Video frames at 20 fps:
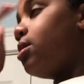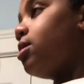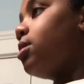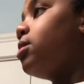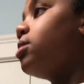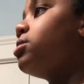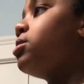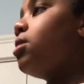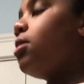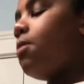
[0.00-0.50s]

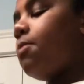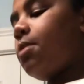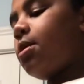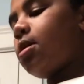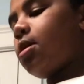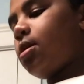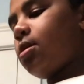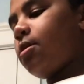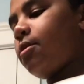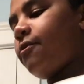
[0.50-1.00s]
So you put it
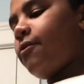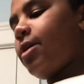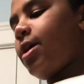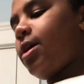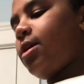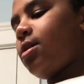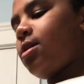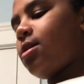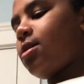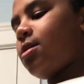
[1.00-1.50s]
on your
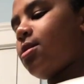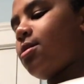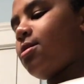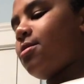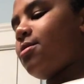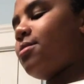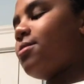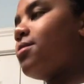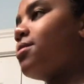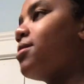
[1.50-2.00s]
face.
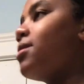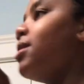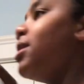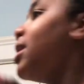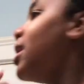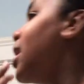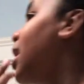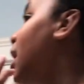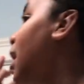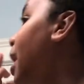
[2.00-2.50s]

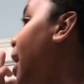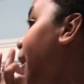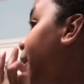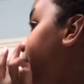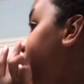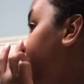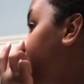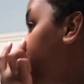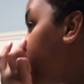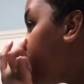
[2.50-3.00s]
I
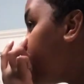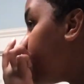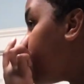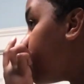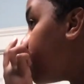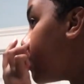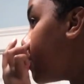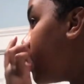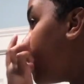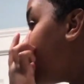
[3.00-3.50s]
can't believe I'm
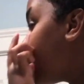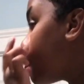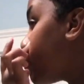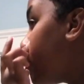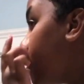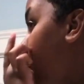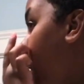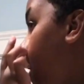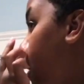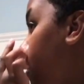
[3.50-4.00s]
doing this
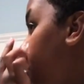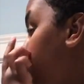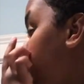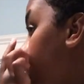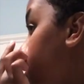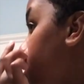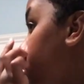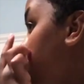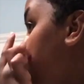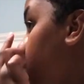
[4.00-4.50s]
right now. This
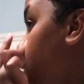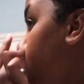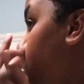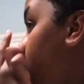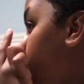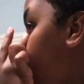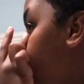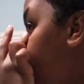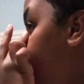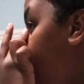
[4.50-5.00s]
is
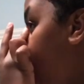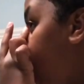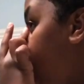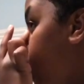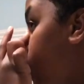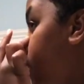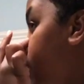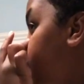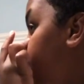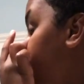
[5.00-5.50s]
expired